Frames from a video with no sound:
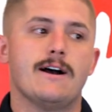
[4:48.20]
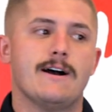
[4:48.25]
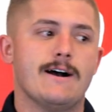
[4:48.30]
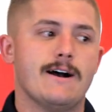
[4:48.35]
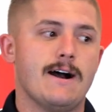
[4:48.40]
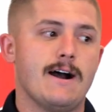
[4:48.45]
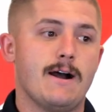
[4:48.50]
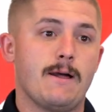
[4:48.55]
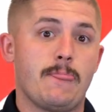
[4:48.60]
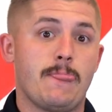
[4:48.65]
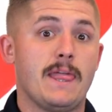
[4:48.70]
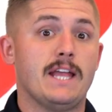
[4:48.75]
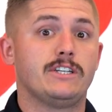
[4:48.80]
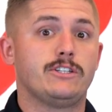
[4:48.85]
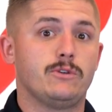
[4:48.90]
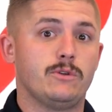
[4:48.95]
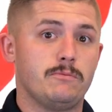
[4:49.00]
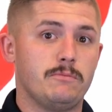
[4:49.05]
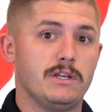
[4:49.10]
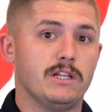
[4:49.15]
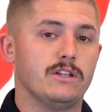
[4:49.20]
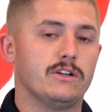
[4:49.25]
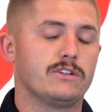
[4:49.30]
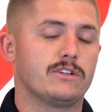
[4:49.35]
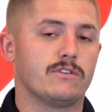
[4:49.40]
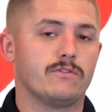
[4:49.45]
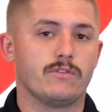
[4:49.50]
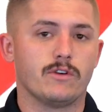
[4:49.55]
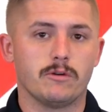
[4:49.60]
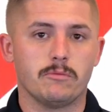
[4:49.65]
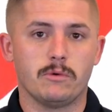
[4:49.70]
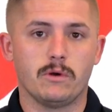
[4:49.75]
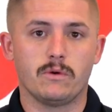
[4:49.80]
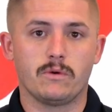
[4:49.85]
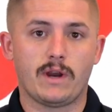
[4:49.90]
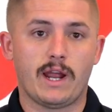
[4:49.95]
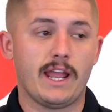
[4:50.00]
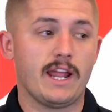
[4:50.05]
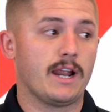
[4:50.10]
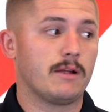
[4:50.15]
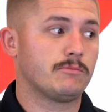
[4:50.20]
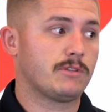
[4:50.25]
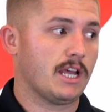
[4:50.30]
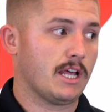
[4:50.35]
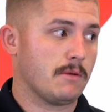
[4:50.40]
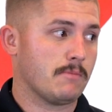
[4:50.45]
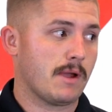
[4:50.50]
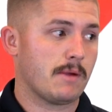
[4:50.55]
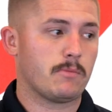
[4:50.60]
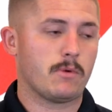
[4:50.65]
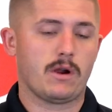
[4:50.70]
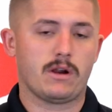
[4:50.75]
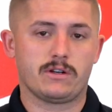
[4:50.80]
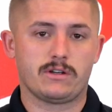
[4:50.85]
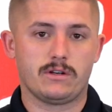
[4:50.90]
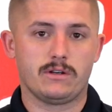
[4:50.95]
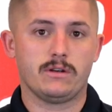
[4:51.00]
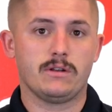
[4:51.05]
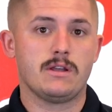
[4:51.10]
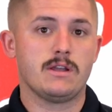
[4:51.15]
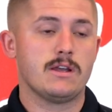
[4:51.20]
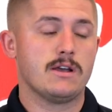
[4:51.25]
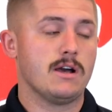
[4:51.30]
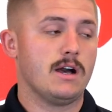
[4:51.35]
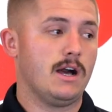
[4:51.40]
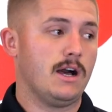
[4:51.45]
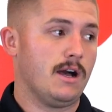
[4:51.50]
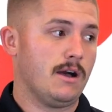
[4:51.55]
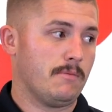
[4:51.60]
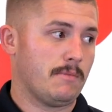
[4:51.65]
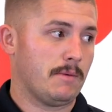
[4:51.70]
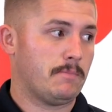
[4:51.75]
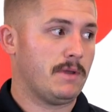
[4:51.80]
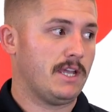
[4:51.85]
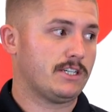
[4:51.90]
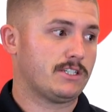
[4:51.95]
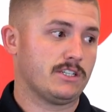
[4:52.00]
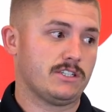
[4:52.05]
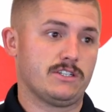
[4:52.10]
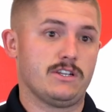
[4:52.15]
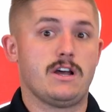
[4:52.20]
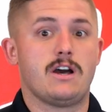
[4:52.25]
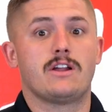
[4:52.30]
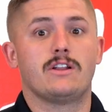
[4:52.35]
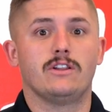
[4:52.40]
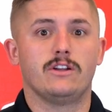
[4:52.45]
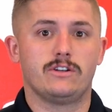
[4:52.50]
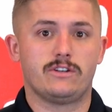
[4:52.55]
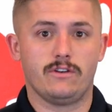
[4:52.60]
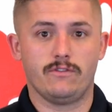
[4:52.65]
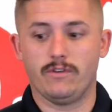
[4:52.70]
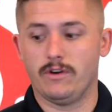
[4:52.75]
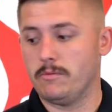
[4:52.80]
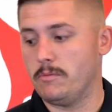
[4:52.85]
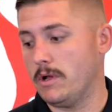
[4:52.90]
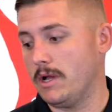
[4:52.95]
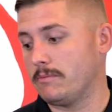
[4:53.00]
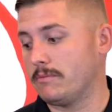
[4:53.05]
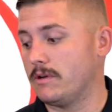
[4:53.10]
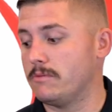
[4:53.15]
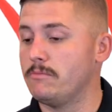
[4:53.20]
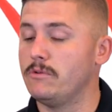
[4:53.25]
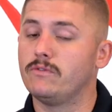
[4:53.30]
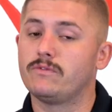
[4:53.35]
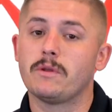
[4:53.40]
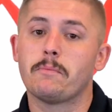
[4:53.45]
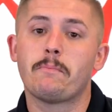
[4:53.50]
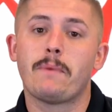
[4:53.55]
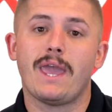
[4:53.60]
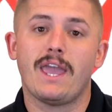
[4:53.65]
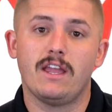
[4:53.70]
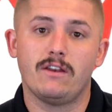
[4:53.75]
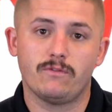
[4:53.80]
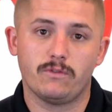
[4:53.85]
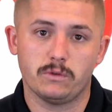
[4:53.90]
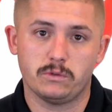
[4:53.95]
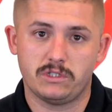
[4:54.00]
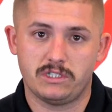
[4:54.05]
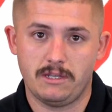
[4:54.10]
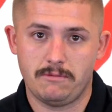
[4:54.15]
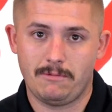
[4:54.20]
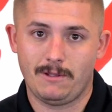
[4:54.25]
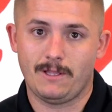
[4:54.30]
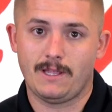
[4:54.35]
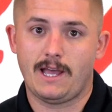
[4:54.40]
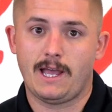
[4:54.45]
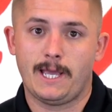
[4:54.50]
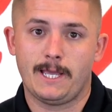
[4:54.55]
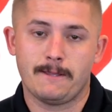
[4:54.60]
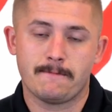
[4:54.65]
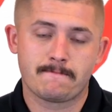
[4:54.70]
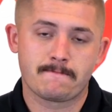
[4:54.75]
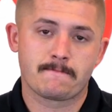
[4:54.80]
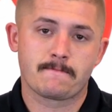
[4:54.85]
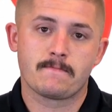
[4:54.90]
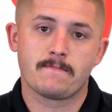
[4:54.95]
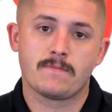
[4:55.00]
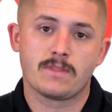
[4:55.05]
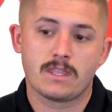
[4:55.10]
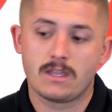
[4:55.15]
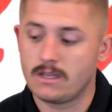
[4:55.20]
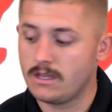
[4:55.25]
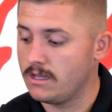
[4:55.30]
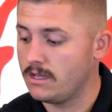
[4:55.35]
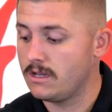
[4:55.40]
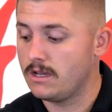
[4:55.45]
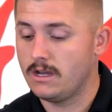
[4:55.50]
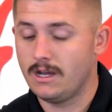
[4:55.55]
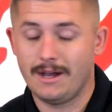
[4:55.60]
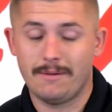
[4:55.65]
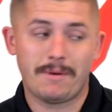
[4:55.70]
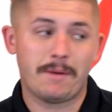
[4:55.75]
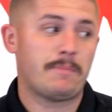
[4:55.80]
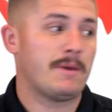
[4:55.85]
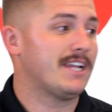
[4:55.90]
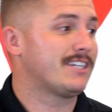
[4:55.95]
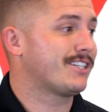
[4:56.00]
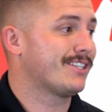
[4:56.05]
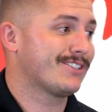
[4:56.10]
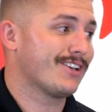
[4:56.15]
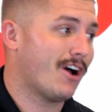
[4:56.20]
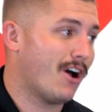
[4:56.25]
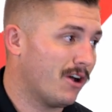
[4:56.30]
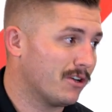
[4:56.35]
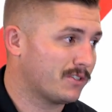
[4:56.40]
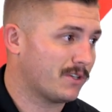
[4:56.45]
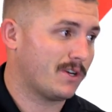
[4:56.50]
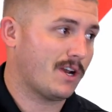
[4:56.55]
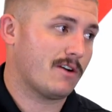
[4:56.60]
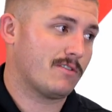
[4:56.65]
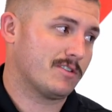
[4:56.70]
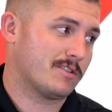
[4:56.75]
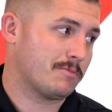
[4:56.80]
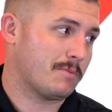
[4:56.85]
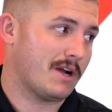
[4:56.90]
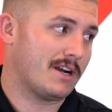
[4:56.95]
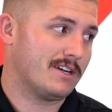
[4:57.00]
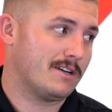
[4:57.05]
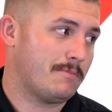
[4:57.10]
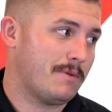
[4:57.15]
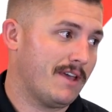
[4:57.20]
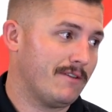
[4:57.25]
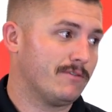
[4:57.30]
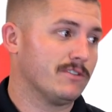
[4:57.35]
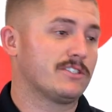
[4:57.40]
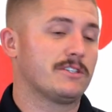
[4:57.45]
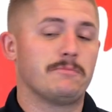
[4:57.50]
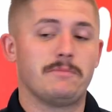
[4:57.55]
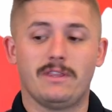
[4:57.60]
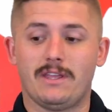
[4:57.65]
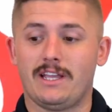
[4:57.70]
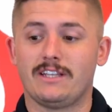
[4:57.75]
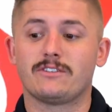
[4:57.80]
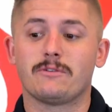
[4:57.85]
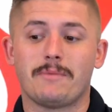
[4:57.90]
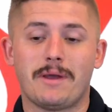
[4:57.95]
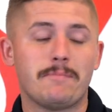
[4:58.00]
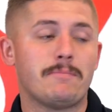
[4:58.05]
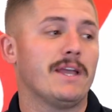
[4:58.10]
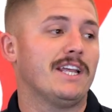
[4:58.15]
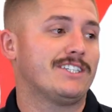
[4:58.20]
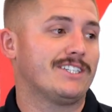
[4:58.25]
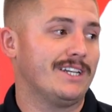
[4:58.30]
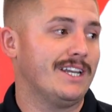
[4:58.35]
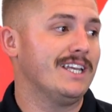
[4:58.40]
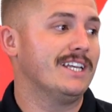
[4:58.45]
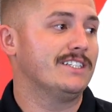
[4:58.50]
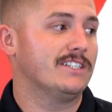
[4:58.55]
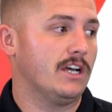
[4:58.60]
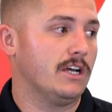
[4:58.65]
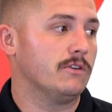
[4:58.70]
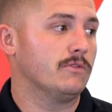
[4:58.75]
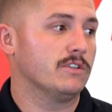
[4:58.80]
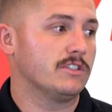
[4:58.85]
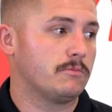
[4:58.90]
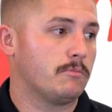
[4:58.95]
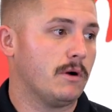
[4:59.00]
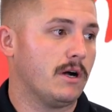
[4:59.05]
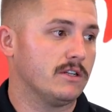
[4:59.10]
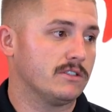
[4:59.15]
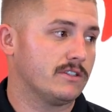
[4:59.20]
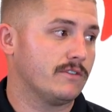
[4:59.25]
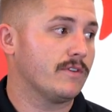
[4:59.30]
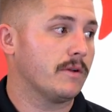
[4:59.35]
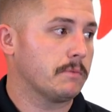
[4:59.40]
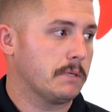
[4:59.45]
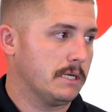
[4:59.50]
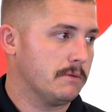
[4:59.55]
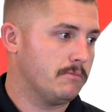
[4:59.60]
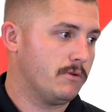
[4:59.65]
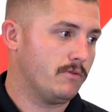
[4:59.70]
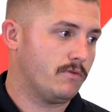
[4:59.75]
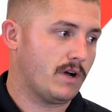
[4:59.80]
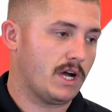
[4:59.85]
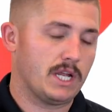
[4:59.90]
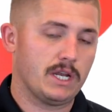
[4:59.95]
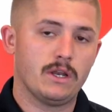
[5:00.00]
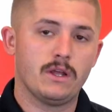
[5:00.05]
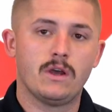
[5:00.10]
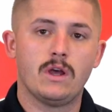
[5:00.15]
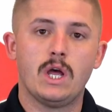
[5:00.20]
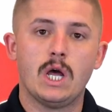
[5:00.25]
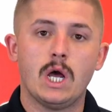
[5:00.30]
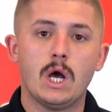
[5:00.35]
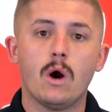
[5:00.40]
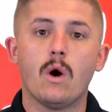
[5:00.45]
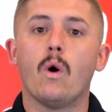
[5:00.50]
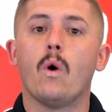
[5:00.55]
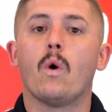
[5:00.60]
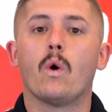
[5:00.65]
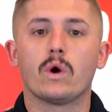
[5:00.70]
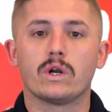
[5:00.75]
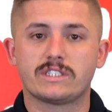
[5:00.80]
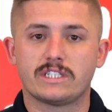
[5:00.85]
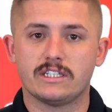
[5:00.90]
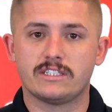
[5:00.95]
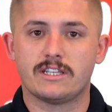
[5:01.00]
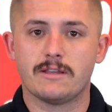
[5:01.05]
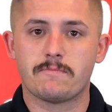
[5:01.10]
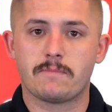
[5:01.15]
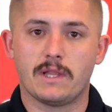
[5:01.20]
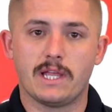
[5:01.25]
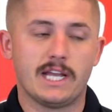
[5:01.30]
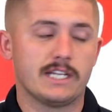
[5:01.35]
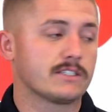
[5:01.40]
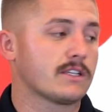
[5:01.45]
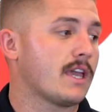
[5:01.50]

Then she would be alert to verbal, right? I'm telling my proctor, my patient's not alert to verbal. I'm gonna move to painful stimuli. My patient's also not responding to painful stimuli, so my patient is unresponsive. I'm going to move on. Or it's as simple as,